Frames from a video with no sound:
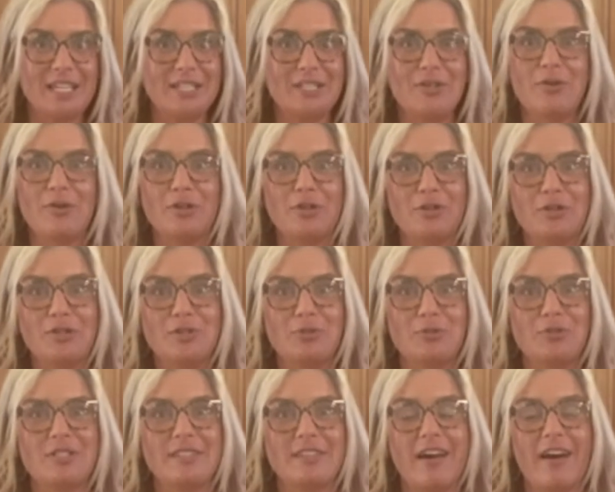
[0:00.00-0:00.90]
so a good
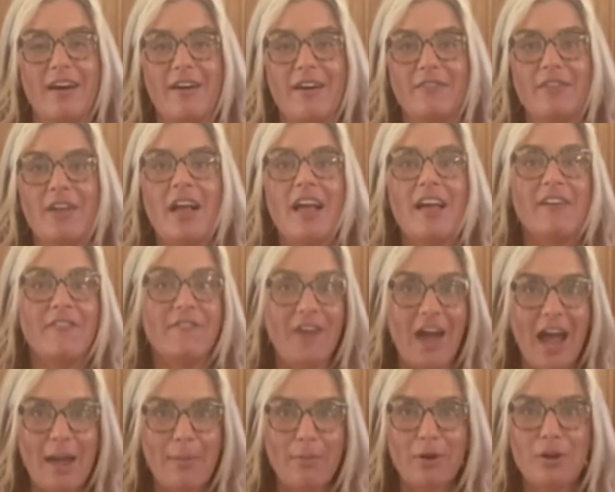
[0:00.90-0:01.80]
source of
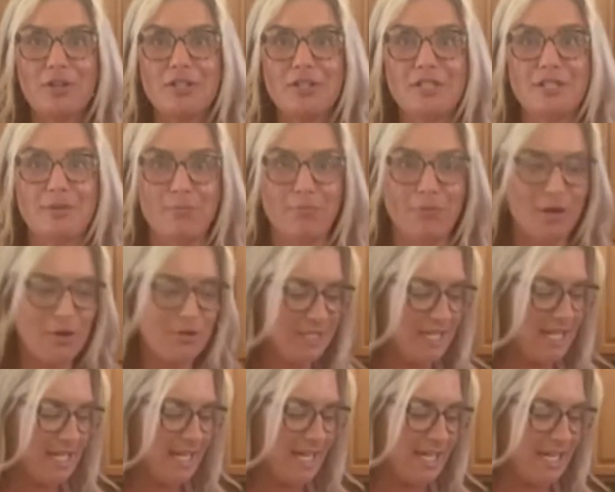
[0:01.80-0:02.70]
fiber, some
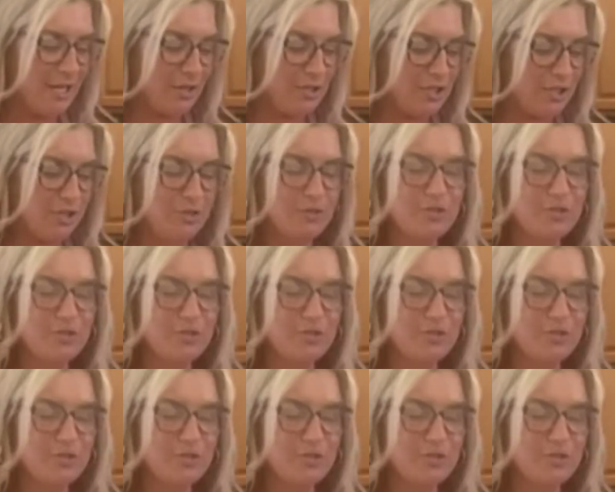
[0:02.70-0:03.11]
protein in here too.